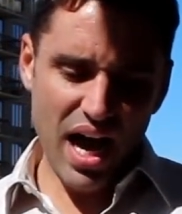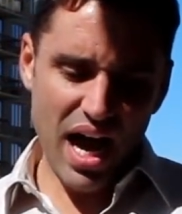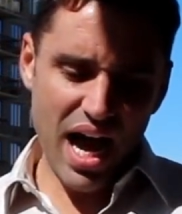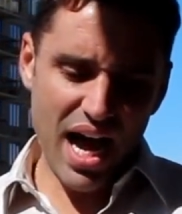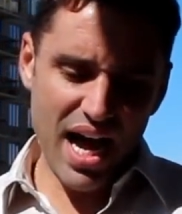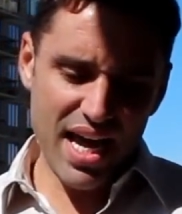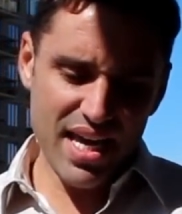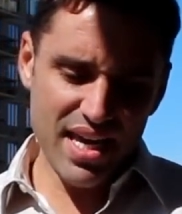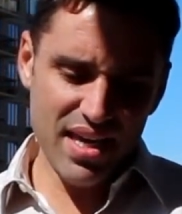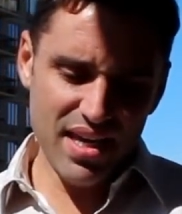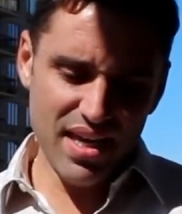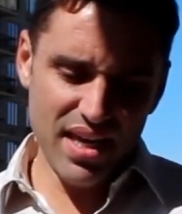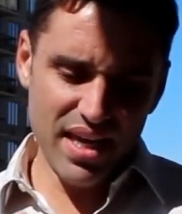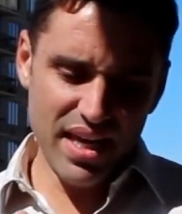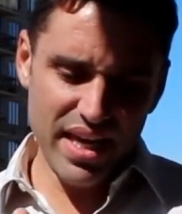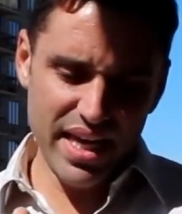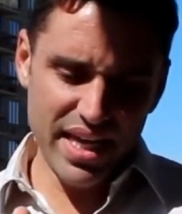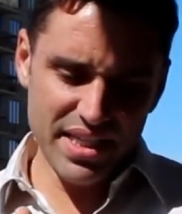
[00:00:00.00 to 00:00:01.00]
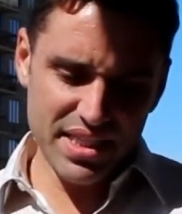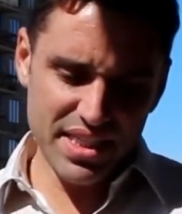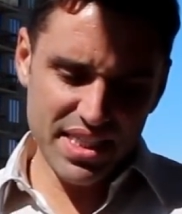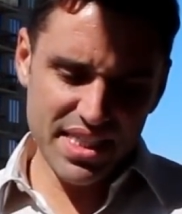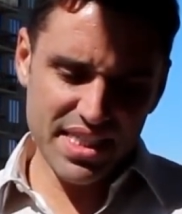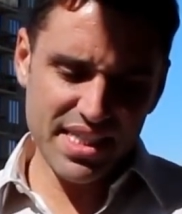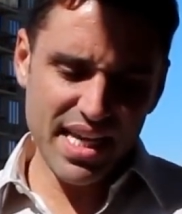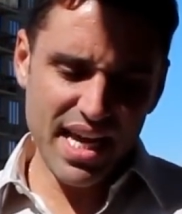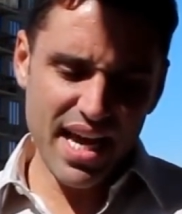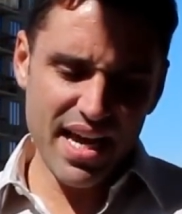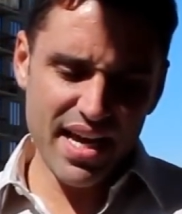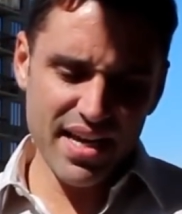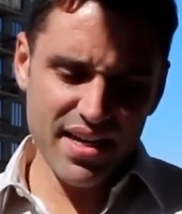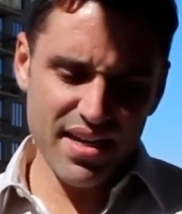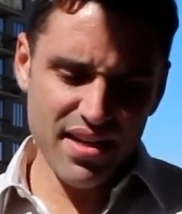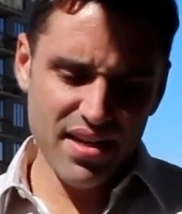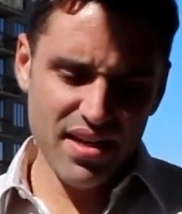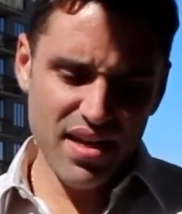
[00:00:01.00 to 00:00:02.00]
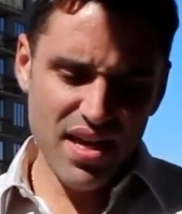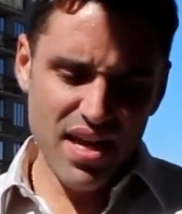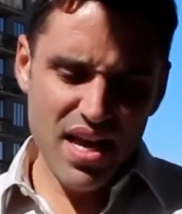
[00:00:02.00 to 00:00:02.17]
I instead